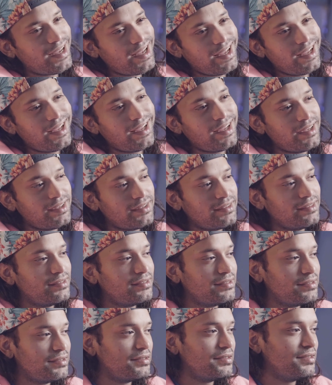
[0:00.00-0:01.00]
And
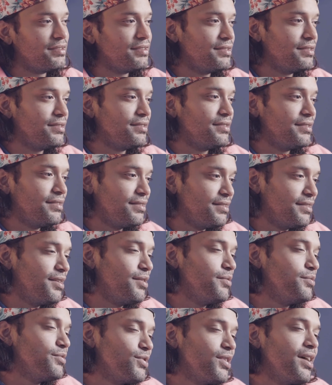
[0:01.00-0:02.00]

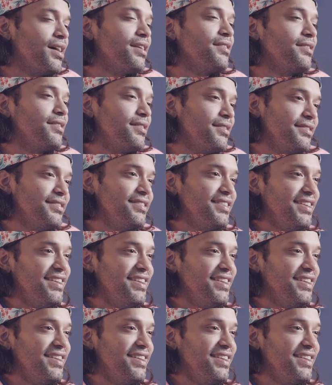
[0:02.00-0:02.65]
I'm trying to learn.